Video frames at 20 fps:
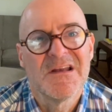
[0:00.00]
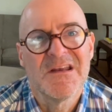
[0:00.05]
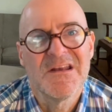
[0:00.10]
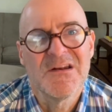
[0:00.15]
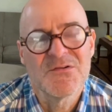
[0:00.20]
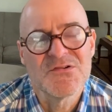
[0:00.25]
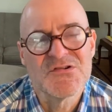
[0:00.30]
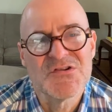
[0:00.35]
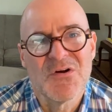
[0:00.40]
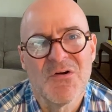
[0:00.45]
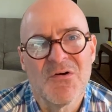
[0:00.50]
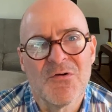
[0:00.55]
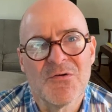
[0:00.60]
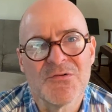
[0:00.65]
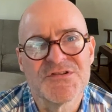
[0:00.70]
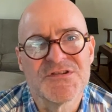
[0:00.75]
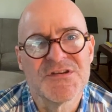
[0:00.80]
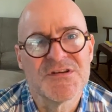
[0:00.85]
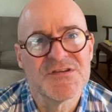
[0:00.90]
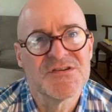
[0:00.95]
You know, it's a
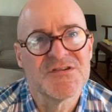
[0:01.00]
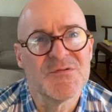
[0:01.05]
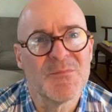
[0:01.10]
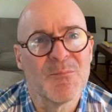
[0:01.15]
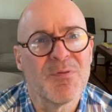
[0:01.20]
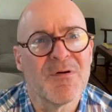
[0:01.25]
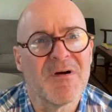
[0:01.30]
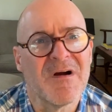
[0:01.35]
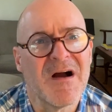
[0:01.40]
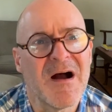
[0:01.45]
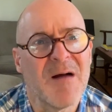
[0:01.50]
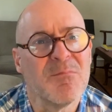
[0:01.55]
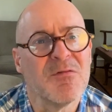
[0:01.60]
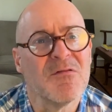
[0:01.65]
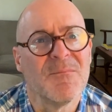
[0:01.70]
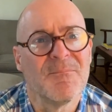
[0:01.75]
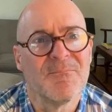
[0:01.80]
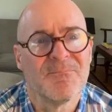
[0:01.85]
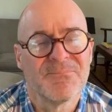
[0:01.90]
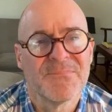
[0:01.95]
whole system
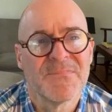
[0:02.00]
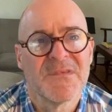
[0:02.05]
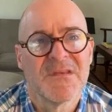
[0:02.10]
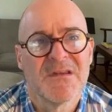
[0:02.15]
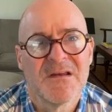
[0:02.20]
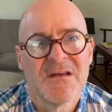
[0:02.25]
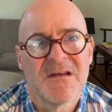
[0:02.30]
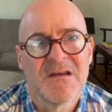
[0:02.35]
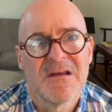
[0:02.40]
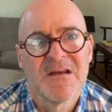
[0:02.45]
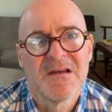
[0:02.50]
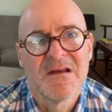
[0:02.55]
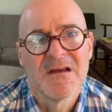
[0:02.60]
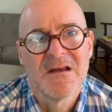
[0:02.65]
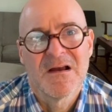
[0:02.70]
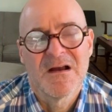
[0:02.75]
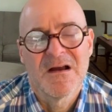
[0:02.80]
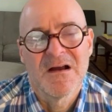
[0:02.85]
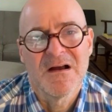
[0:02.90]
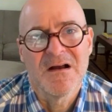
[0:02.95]
problem.
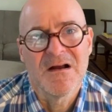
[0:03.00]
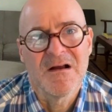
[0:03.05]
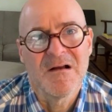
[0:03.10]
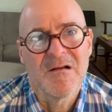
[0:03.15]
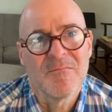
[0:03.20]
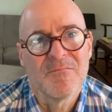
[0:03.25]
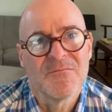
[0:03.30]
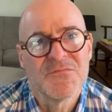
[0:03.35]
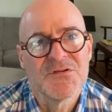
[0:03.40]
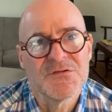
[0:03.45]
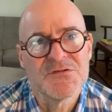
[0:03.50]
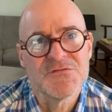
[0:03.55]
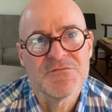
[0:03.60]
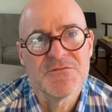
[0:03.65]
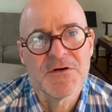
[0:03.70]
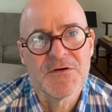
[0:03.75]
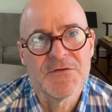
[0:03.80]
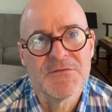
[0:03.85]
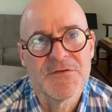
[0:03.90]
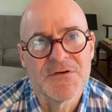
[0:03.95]
So it's
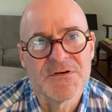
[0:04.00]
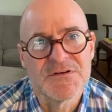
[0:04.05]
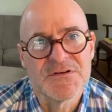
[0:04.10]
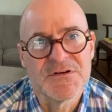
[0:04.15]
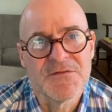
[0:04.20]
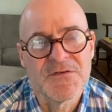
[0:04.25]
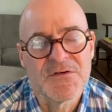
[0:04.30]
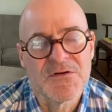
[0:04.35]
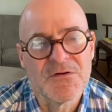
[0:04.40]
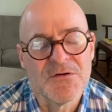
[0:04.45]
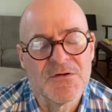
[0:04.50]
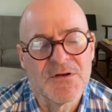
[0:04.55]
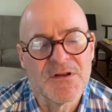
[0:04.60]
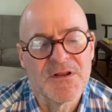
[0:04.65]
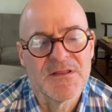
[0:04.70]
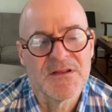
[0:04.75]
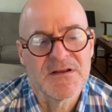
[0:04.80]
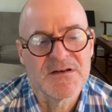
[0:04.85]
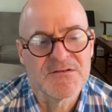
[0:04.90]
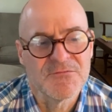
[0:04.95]
very, very difficult,
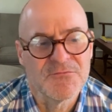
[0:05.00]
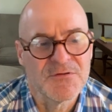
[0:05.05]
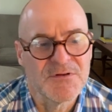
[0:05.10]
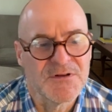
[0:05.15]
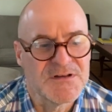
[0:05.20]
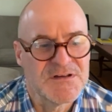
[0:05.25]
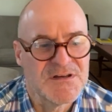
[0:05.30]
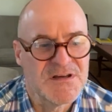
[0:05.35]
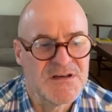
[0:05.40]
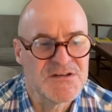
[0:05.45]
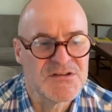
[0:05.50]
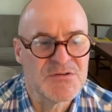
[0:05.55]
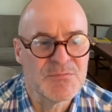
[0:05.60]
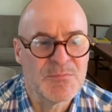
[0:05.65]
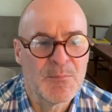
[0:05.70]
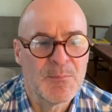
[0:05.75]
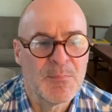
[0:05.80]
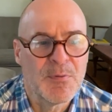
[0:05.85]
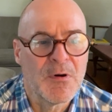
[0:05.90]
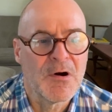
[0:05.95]
I think, to really tease
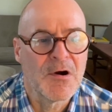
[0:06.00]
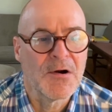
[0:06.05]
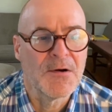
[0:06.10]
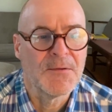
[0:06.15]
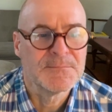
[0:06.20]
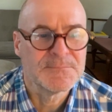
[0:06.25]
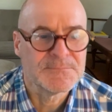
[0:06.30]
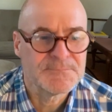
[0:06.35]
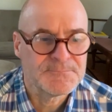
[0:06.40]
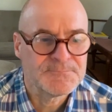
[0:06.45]
them apart.